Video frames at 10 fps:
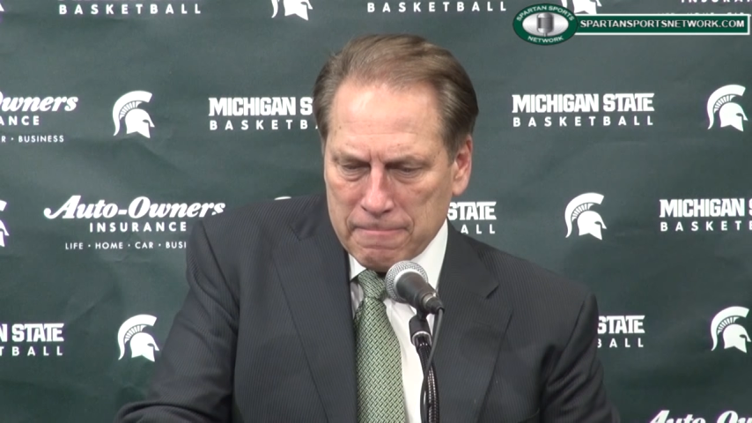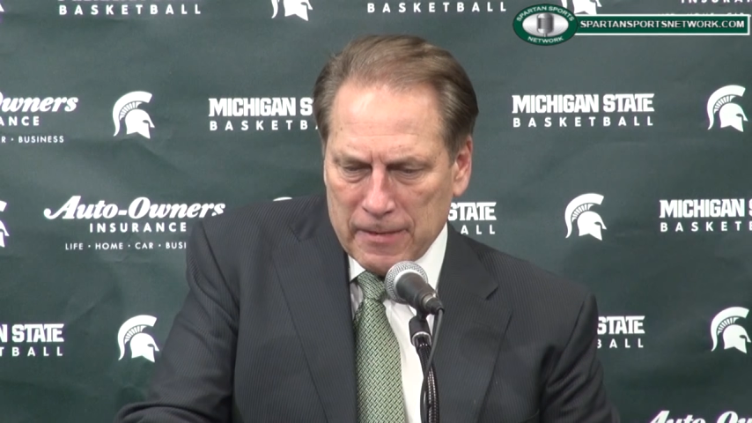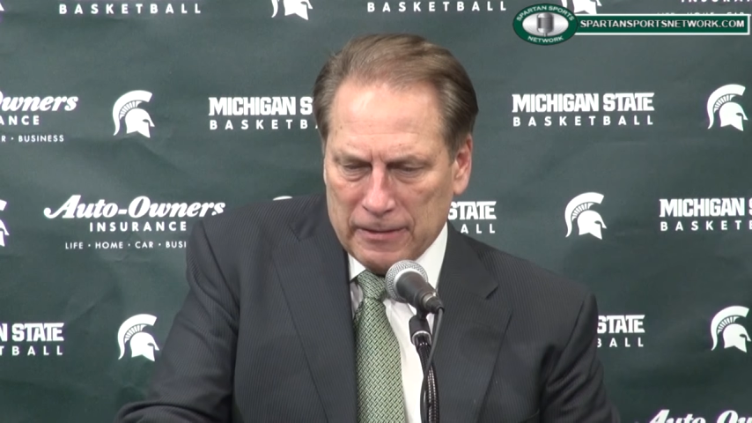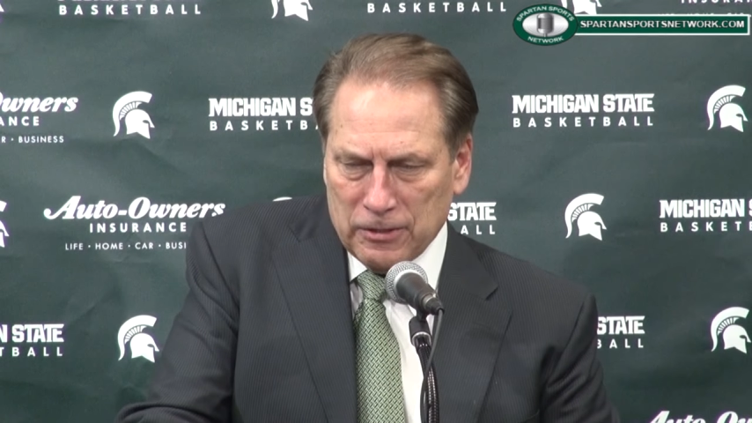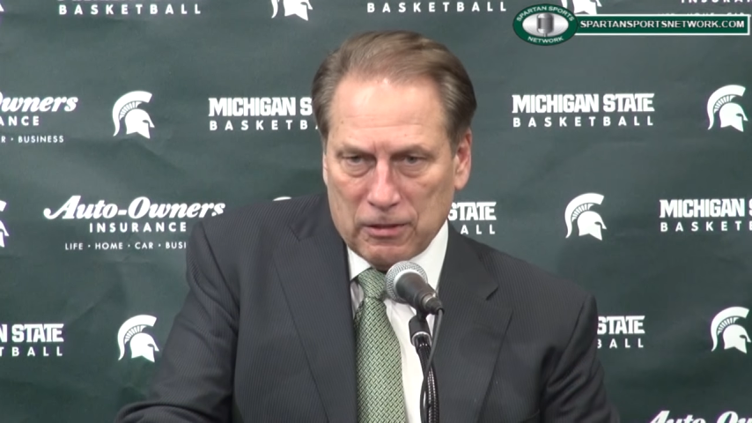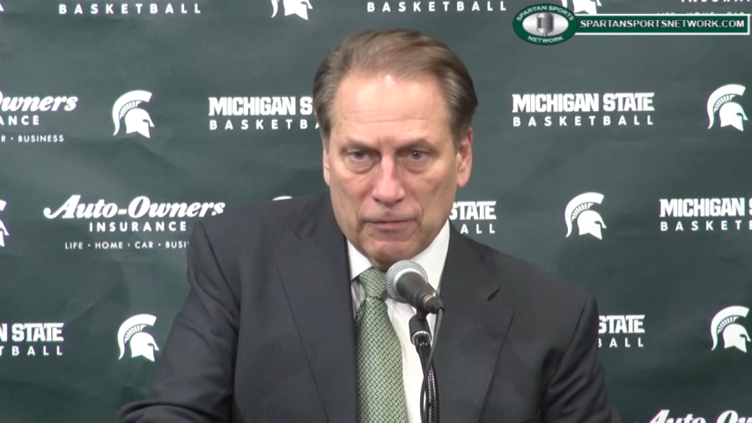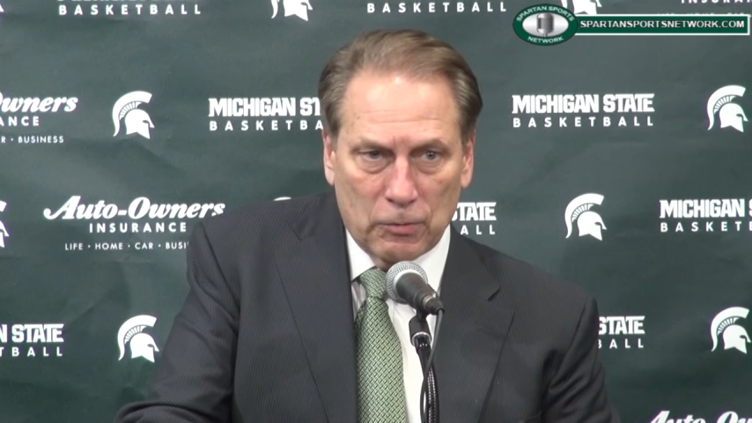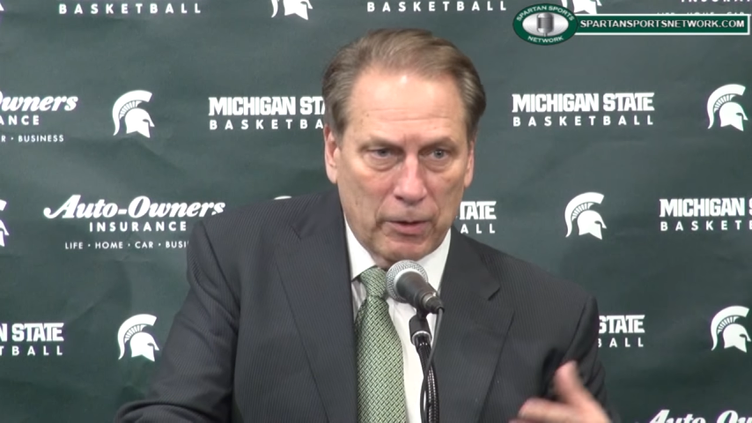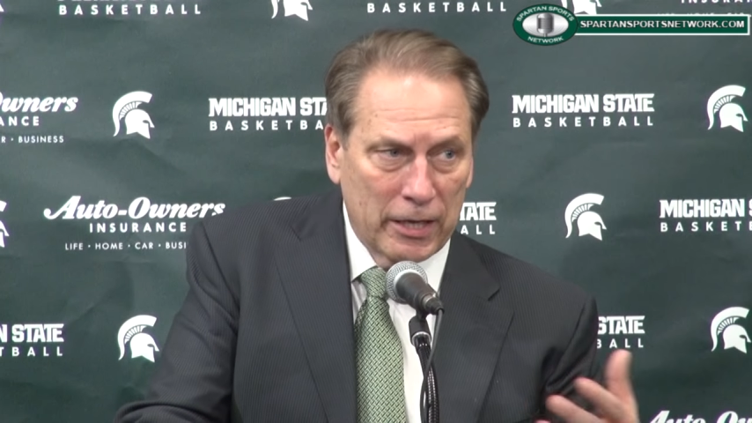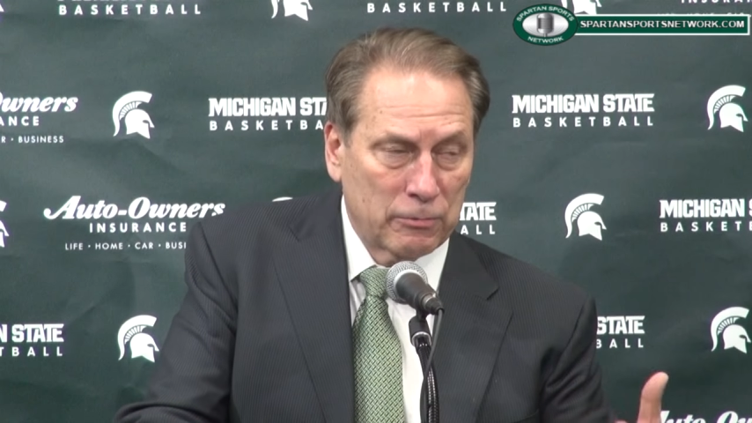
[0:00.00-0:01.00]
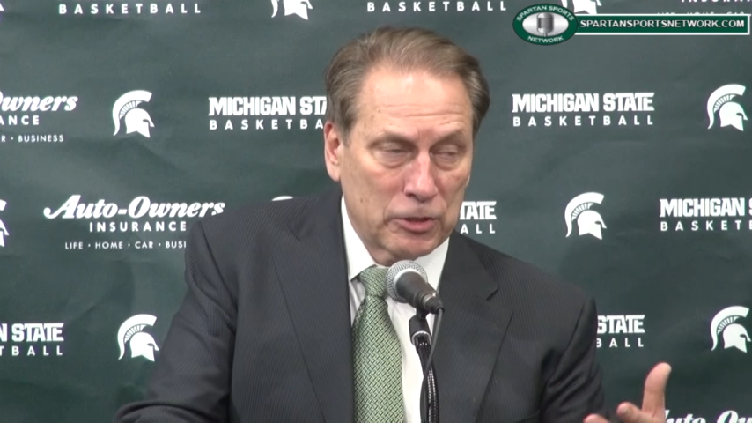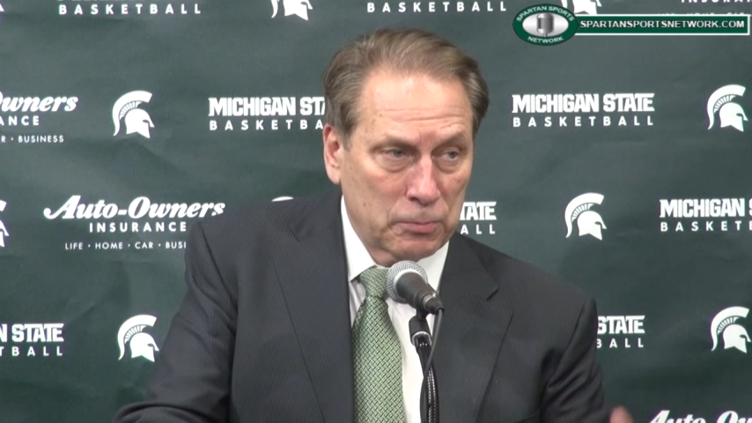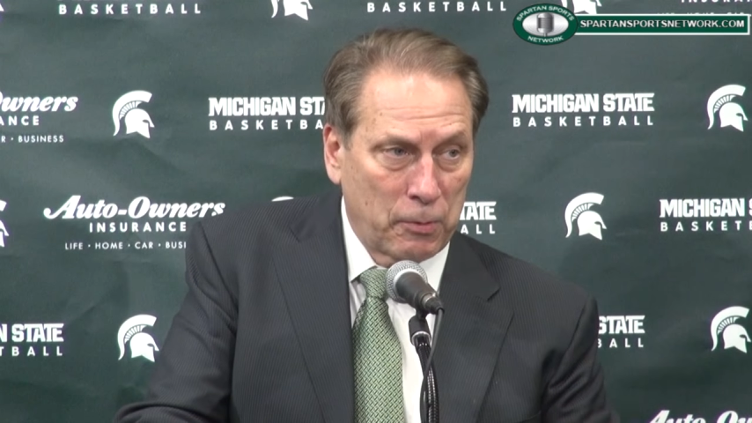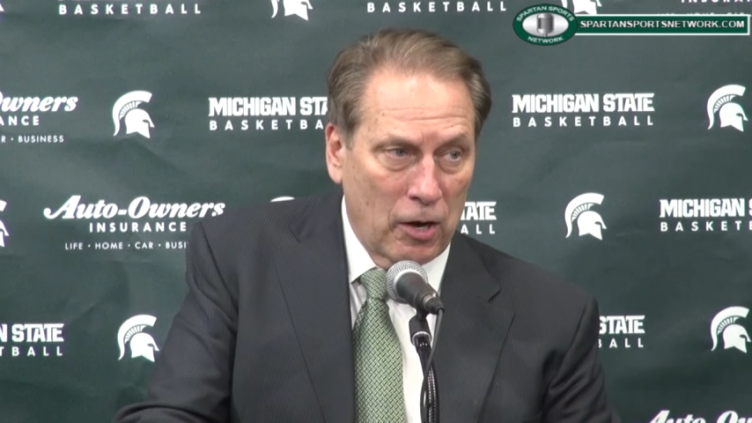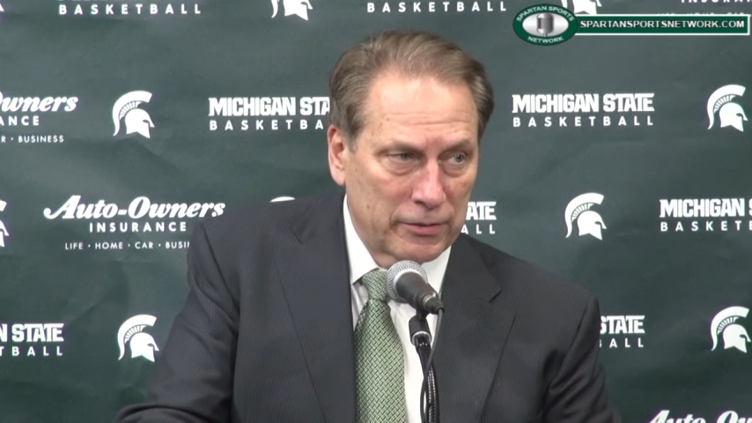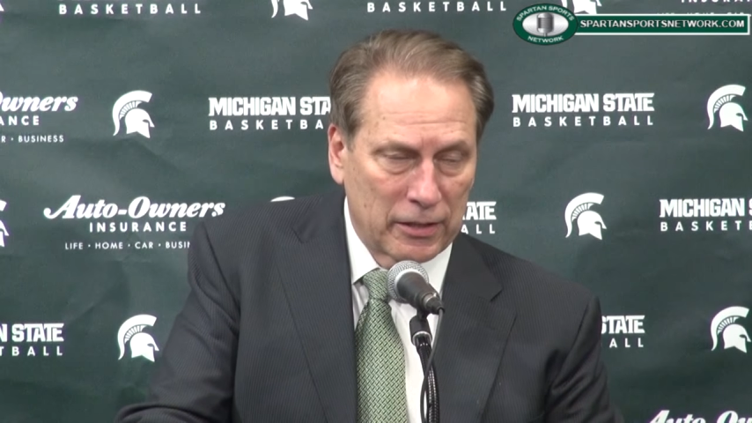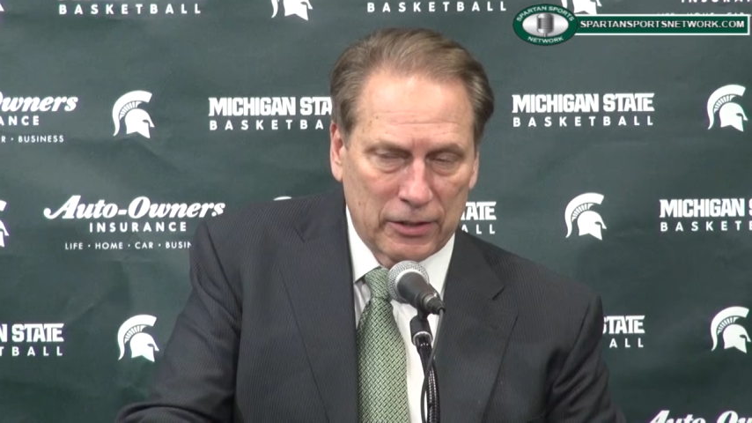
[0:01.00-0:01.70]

I just love the way he responded.